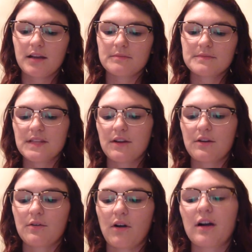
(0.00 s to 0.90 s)

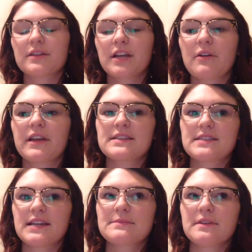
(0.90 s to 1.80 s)
So ongoing
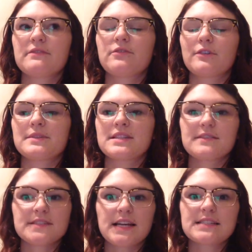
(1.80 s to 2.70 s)
assessment and formative
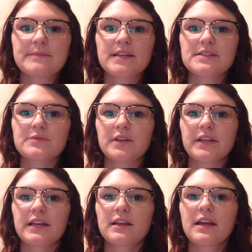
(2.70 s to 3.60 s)
assessment is
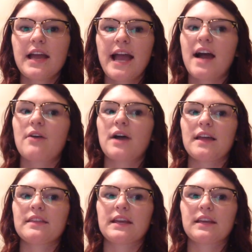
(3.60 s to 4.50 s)
really how I
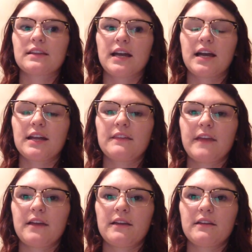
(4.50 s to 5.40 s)
think that
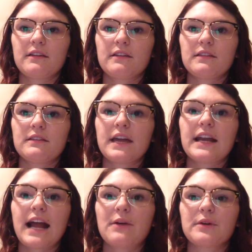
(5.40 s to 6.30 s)

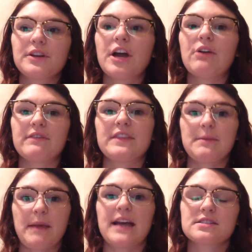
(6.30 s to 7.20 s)
I would know if they
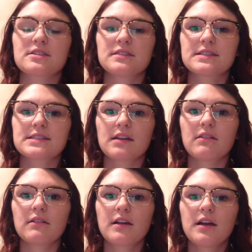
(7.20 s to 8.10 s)
mastered the
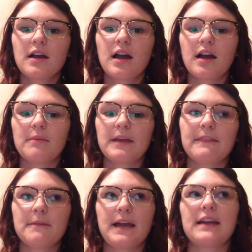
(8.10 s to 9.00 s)
skill. In
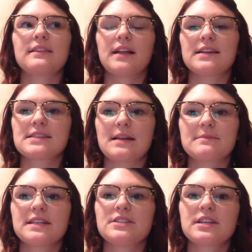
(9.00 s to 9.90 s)
the math class that I'm
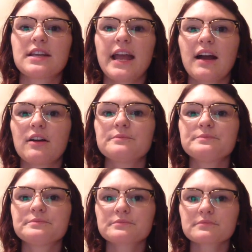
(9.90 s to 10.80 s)
teaching now,
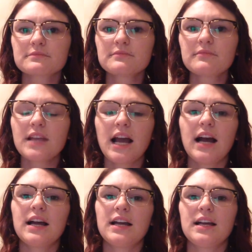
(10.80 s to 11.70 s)

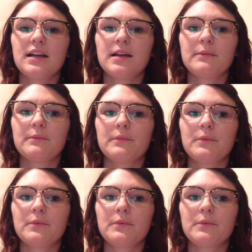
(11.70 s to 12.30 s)
when